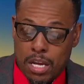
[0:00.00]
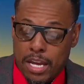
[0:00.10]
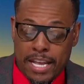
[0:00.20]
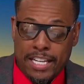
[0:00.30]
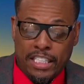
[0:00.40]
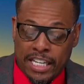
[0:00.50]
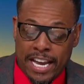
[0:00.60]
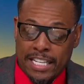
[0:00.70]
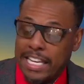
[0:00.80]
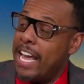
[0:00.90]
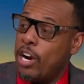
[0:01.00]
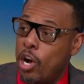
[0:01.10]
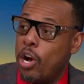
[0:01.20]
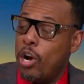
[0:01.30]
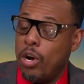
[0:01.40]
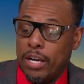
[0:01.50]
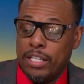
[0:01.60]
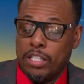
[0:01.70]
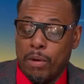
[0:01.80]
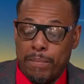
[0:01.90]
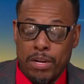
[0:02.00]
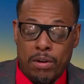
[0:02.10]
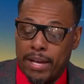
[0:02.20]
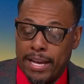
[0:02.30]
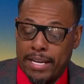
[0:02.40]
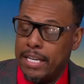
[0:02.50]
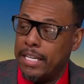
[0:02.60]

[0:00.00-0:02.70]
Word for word: any chance at all is going to be on. So you AD. don't